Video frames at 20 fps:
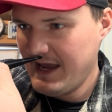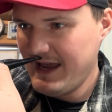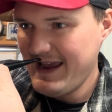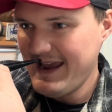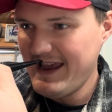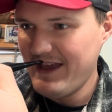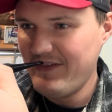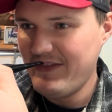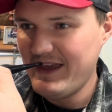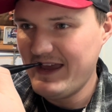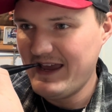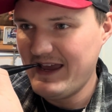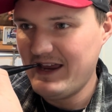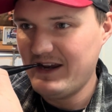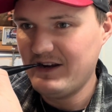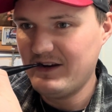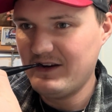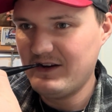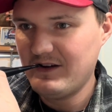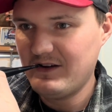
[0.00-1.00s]
and
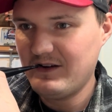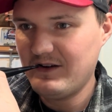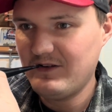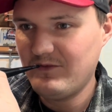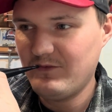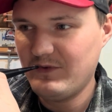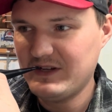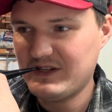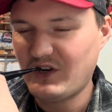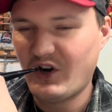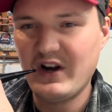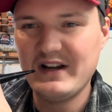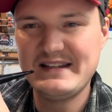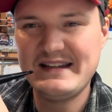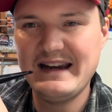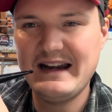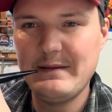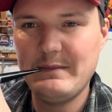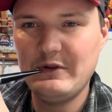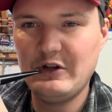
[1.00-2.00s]
then we started
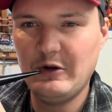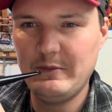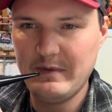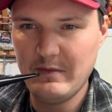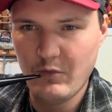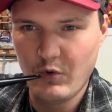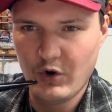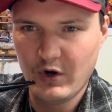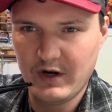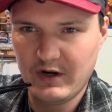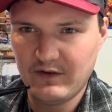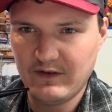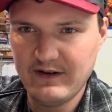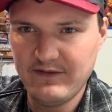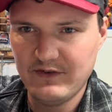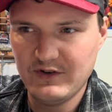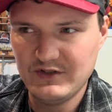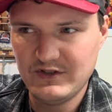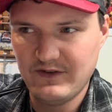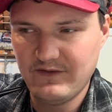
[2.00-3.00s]
seeing them a little bit more in the
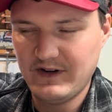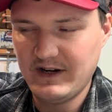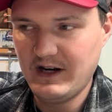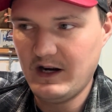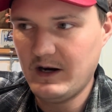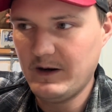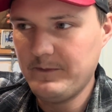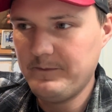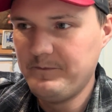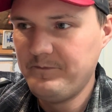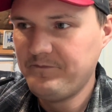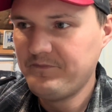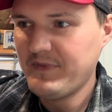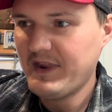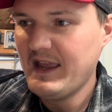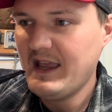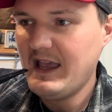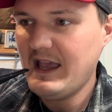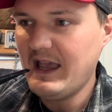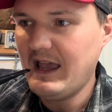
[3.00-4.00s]
rivers over here,
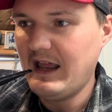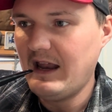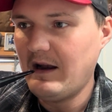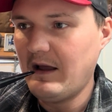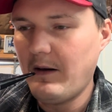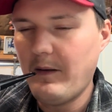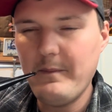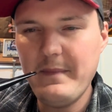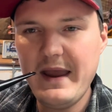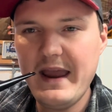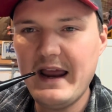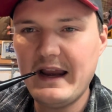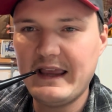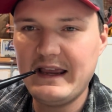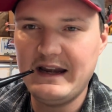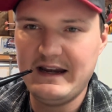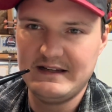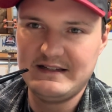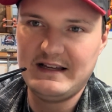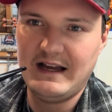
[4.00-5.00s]
and man,
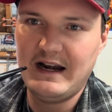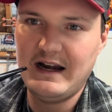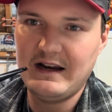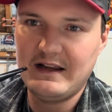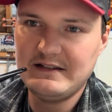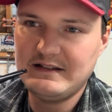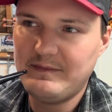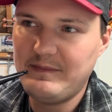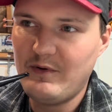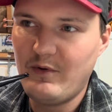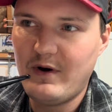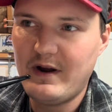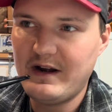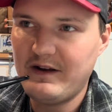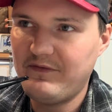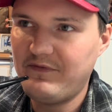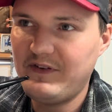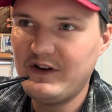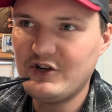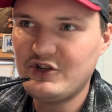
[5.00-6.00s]
getting excited because I've been wanting to
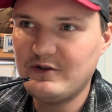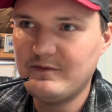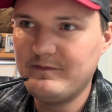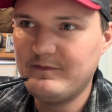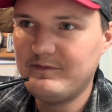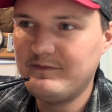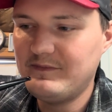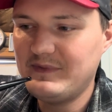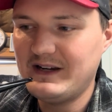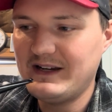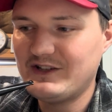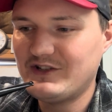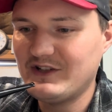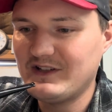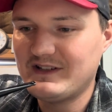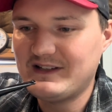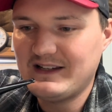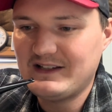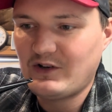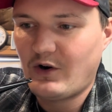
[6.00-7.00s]
fish them, but
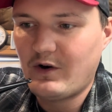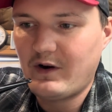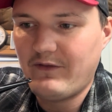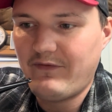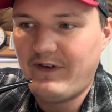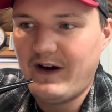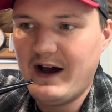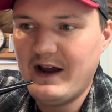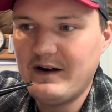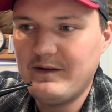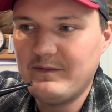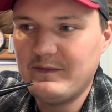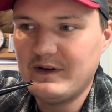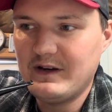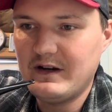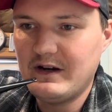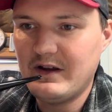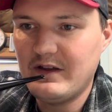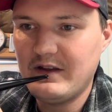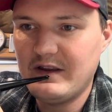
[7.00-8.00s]
it's hard to find them.
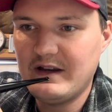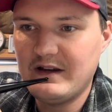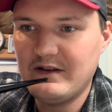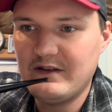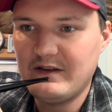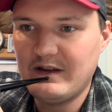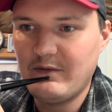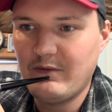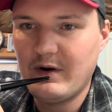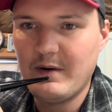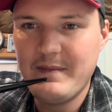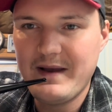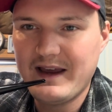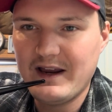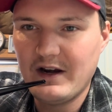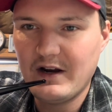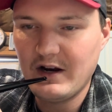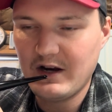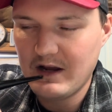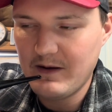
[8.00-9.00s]
They weren't making a
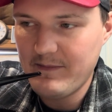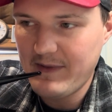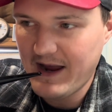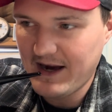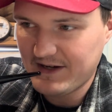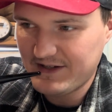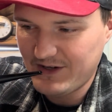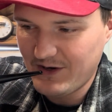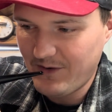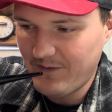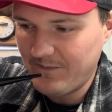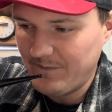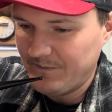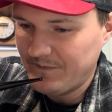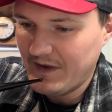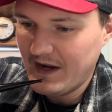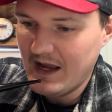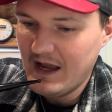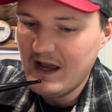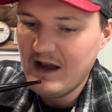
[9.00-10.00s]
good comeback. So
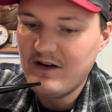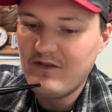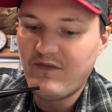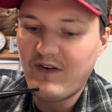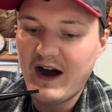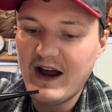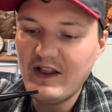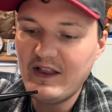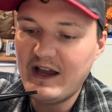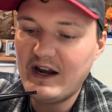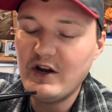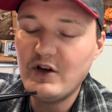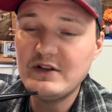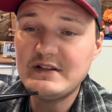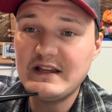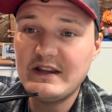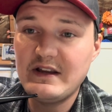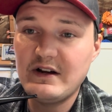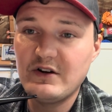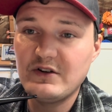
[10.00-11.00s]
finally, I noticed
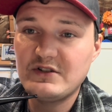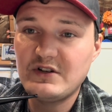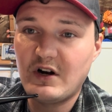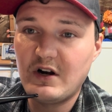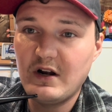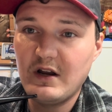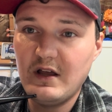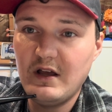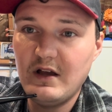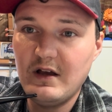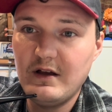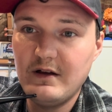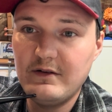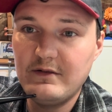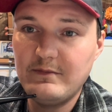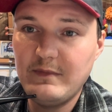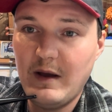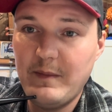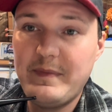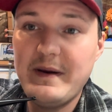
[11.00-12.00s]
that they were starting to
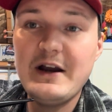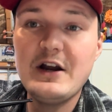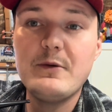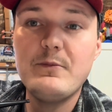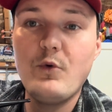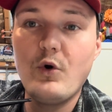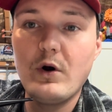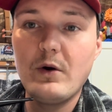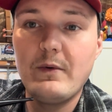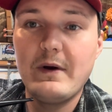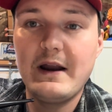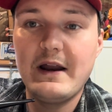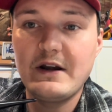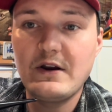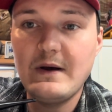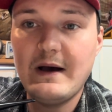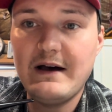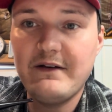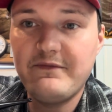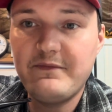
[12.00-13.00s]
appear more when I'd go
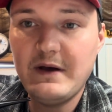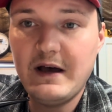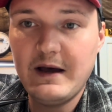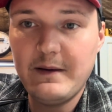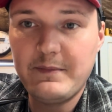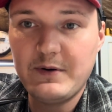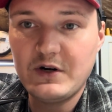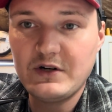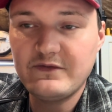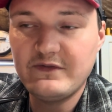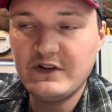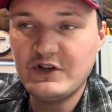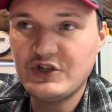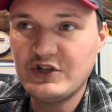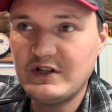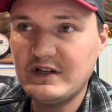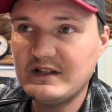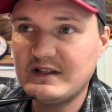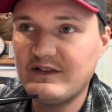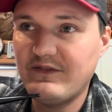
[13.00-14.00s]
out perch fishing
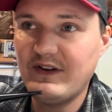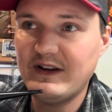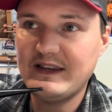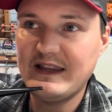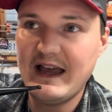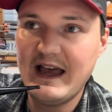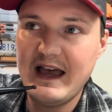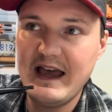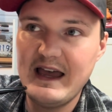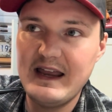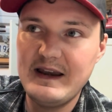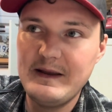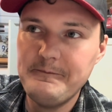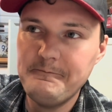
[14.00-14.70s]
and stuff like that.